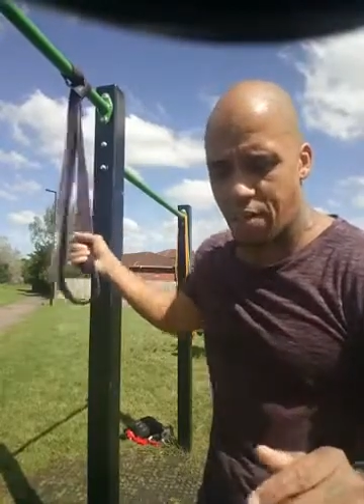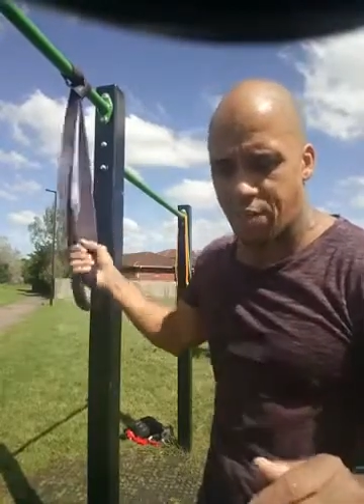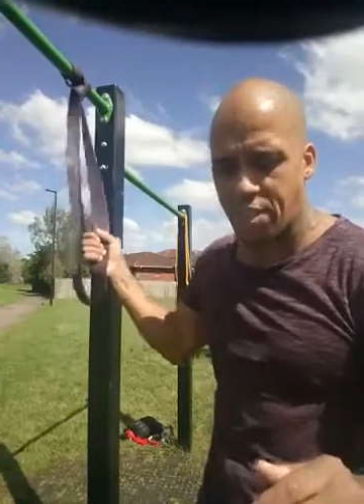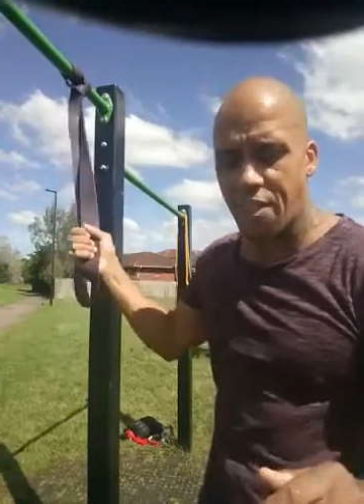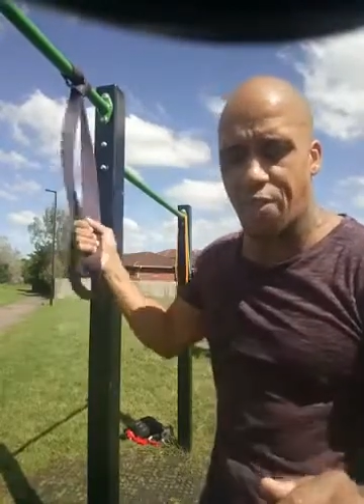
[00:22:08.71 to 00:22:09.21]

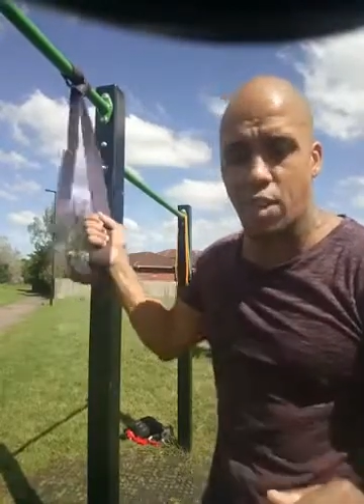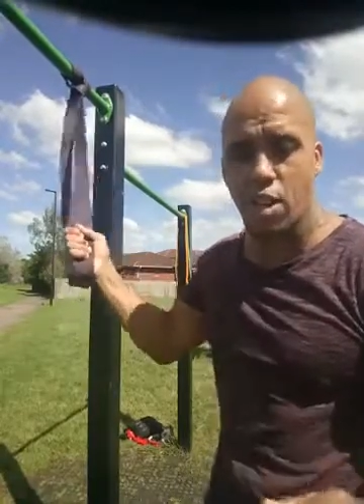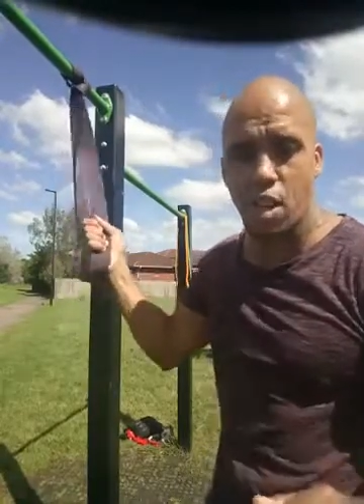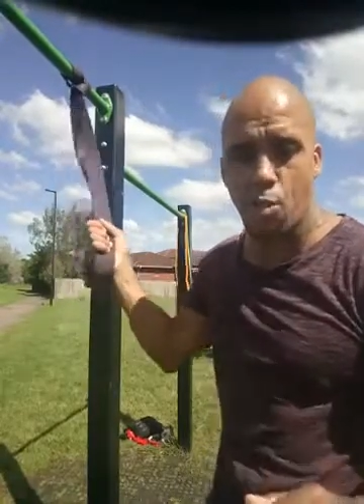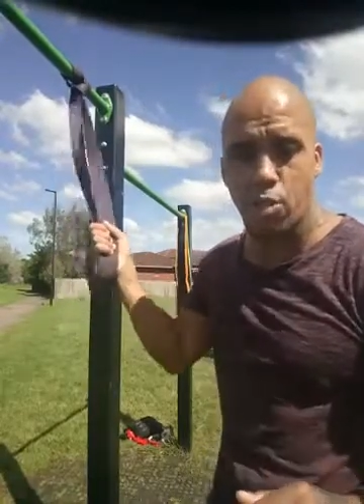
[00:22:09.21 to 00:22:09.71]
definitely I
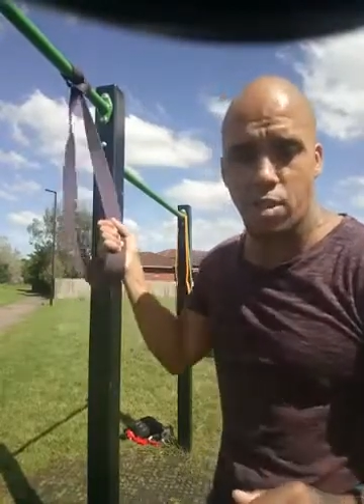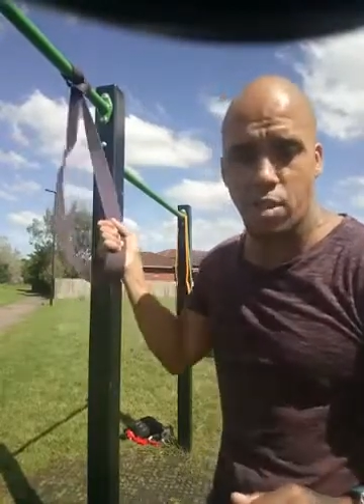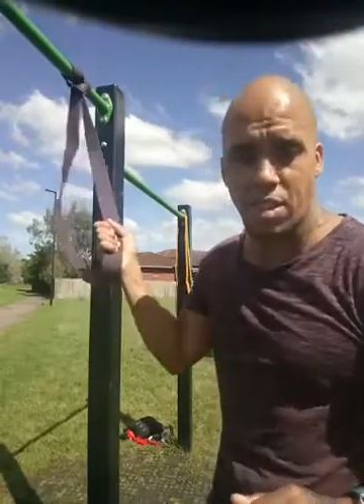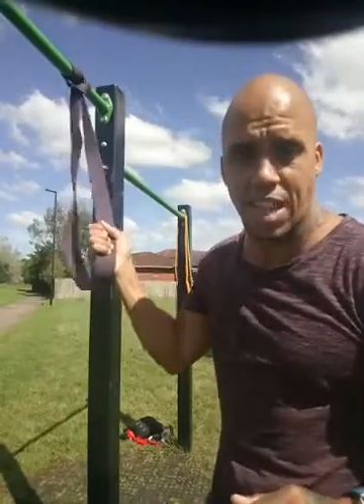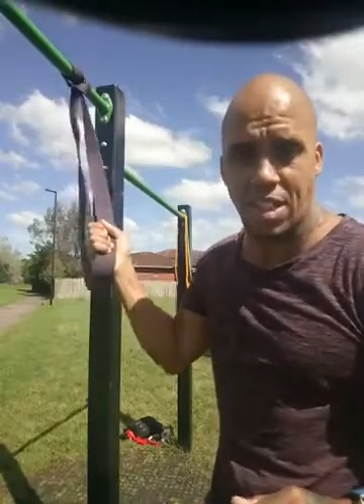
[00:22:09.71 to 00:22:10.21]
would
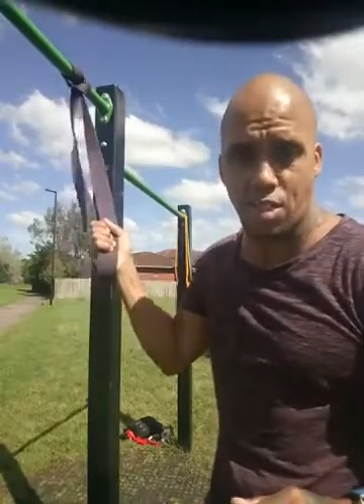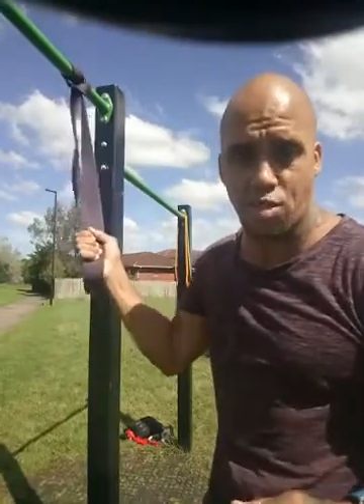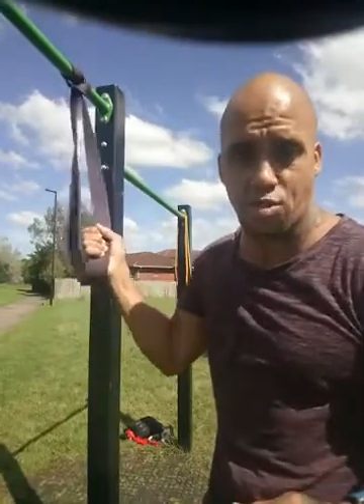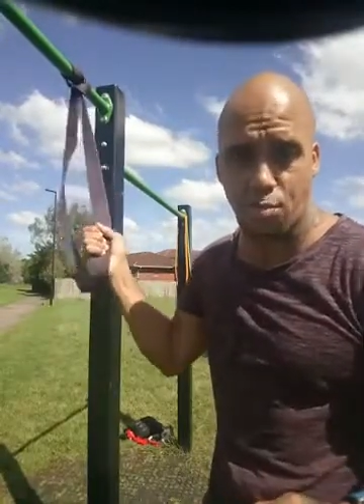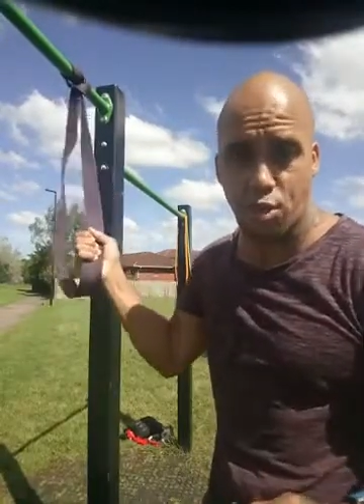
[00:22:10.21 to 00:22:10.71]
say to
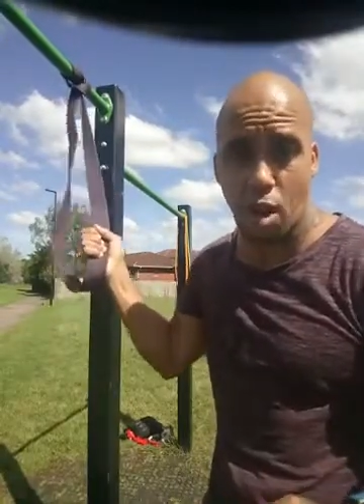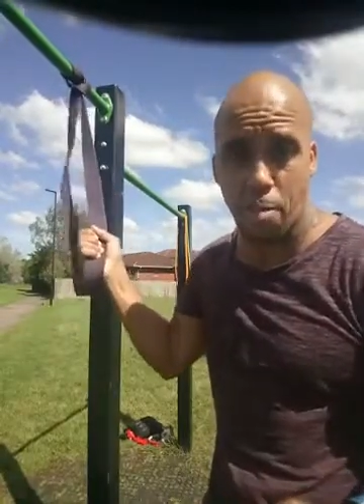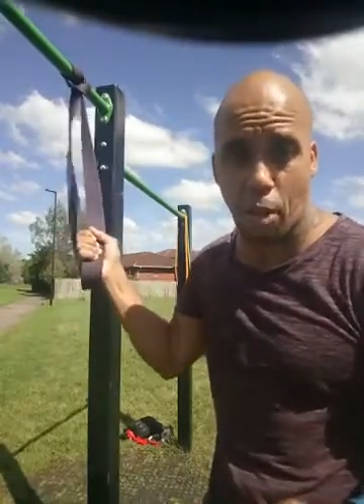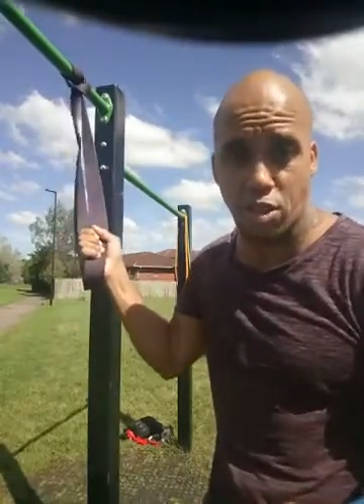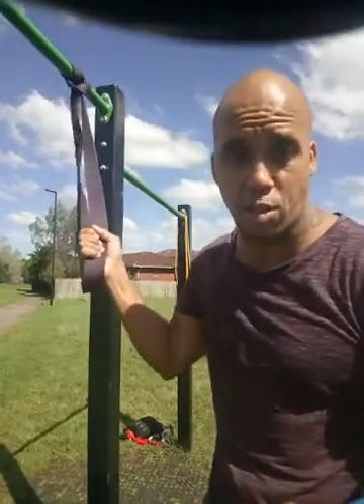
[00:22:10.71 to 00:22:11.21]
try and
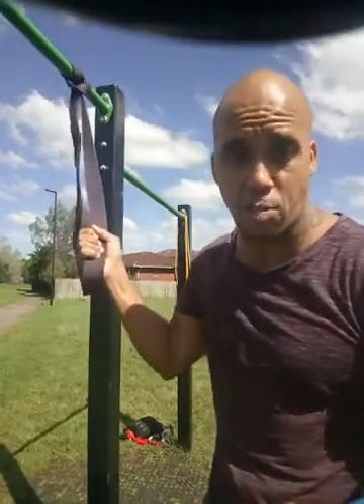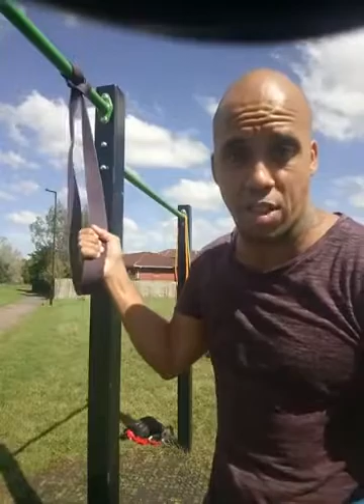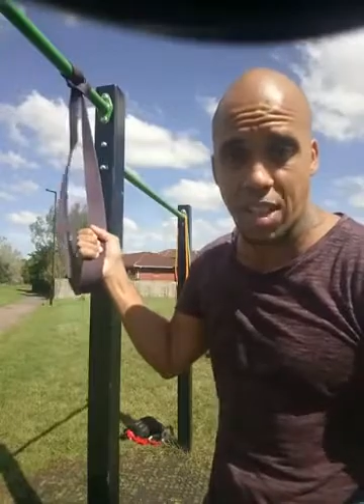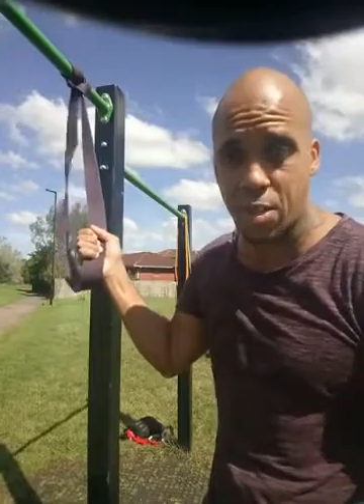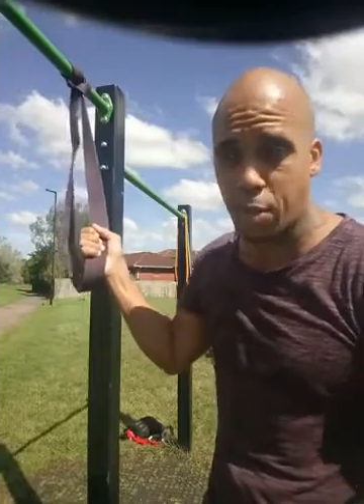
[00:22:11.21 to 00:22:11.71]
buy some of
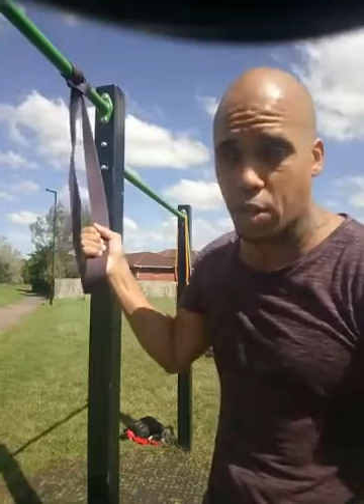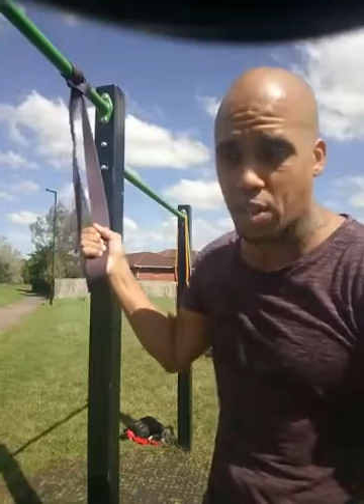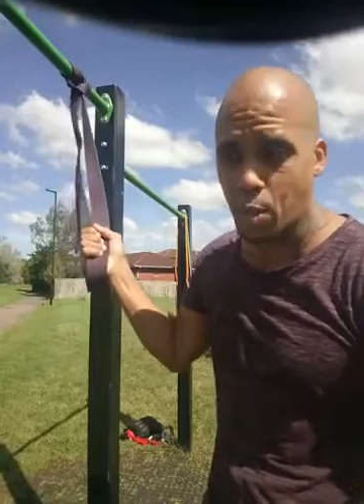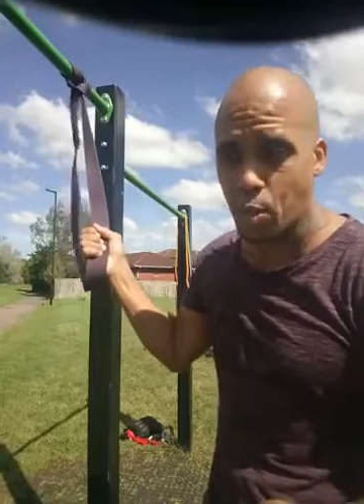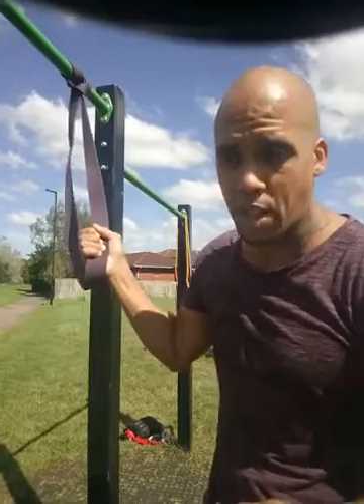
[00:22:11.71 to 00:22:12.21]
these, because it
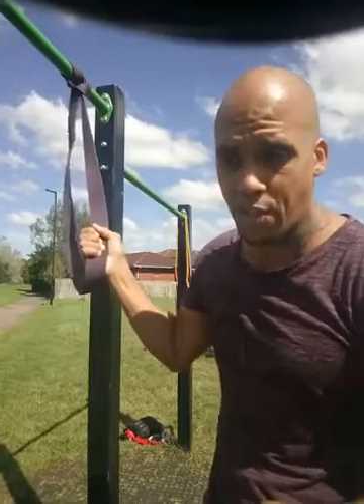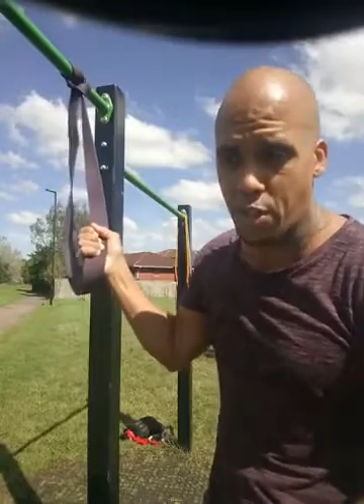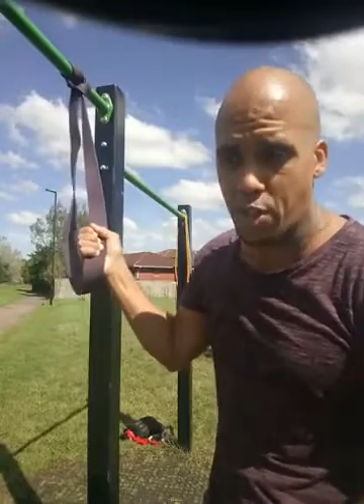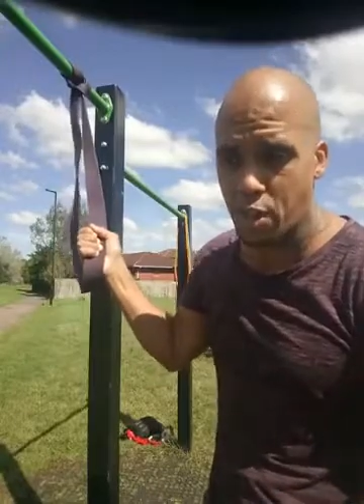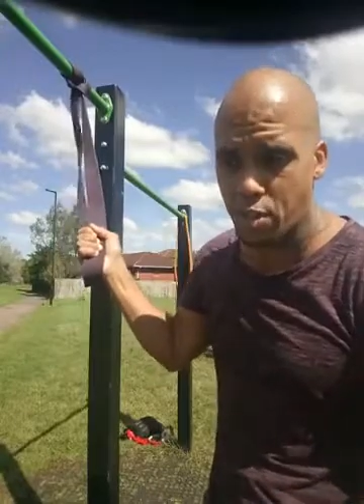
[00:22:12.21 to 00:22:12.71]
will give you
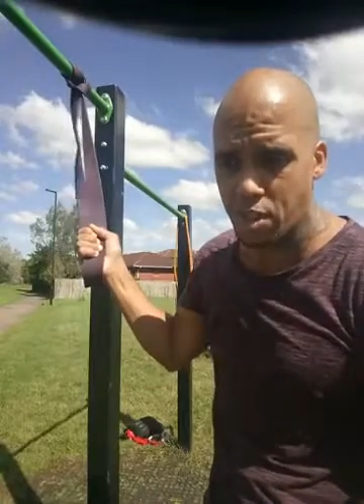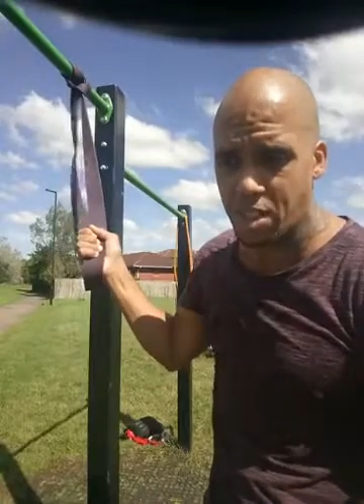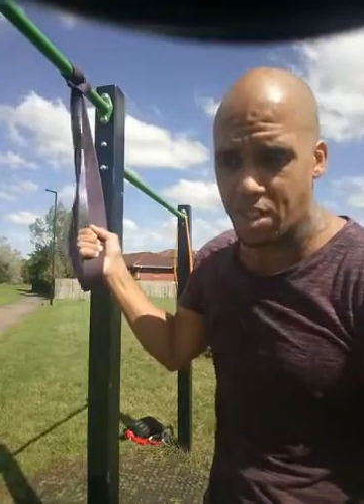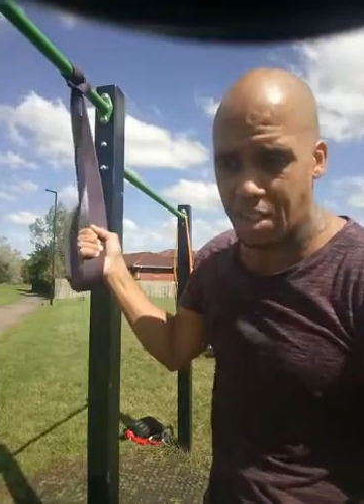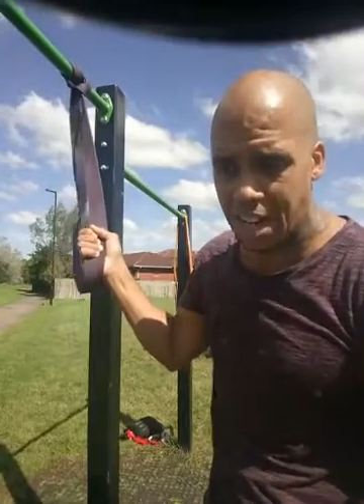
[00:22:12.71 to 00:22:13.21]
the
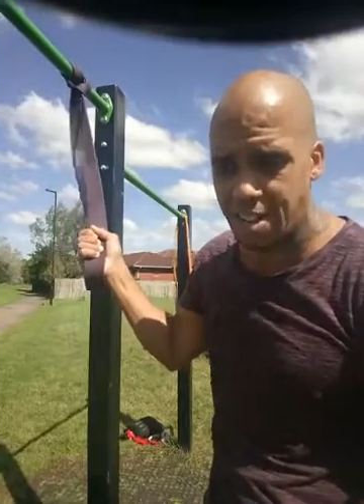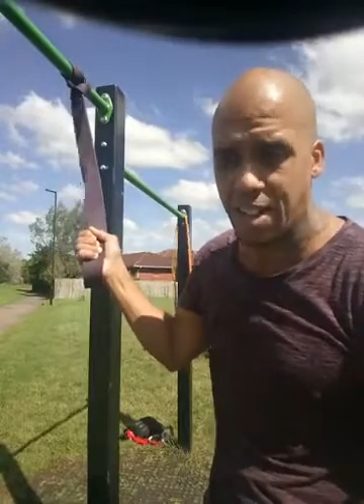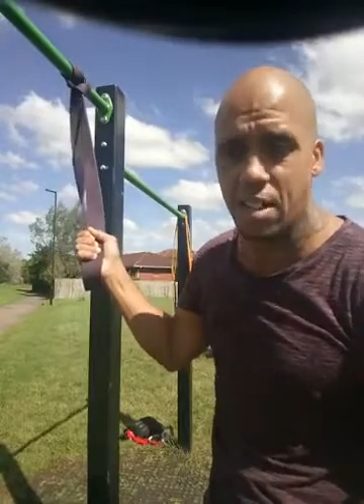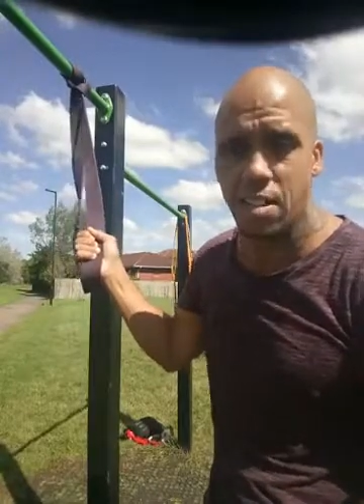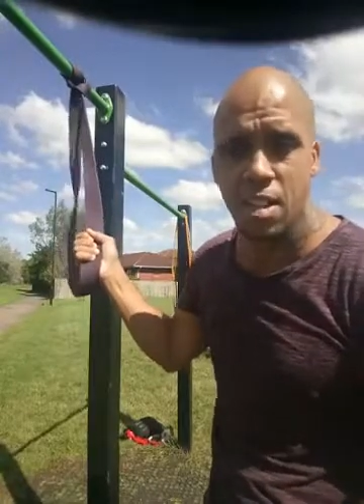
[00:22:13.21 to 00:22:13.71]
understanding